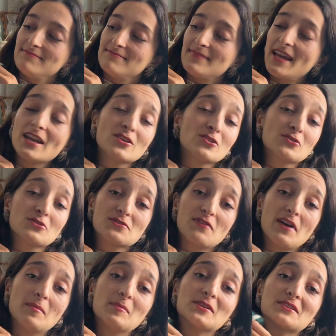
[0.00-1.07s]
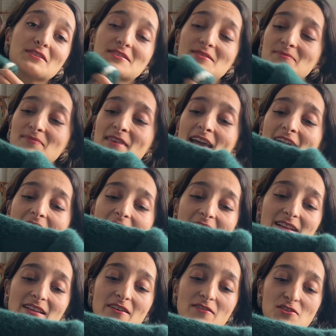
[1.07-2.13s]
And it looks fabulous. And I
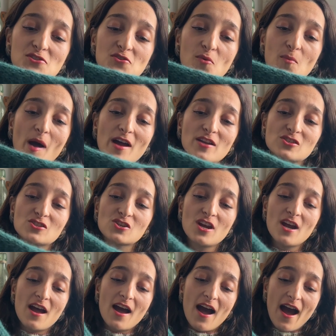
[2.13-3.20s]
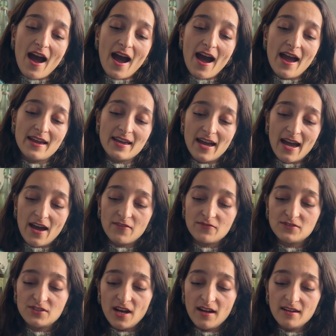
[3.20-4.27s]
love it so much. I have
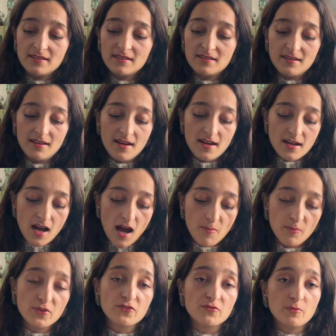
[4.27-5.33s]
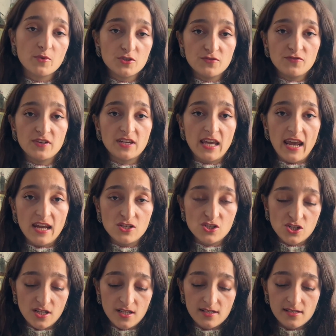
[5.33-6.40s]
done a couple of
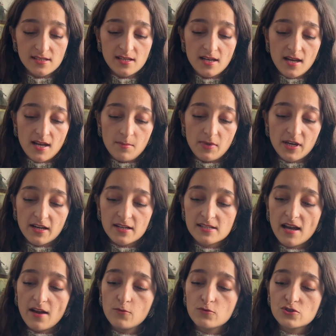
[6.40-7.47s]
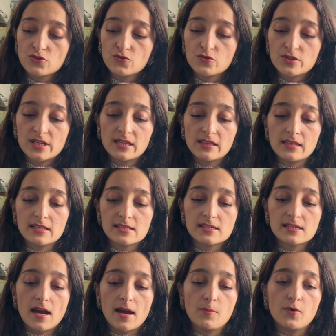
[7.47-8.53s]
modifications because I was using this
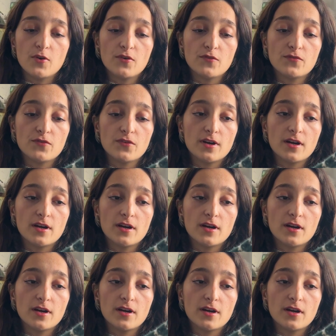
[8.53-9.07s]
type of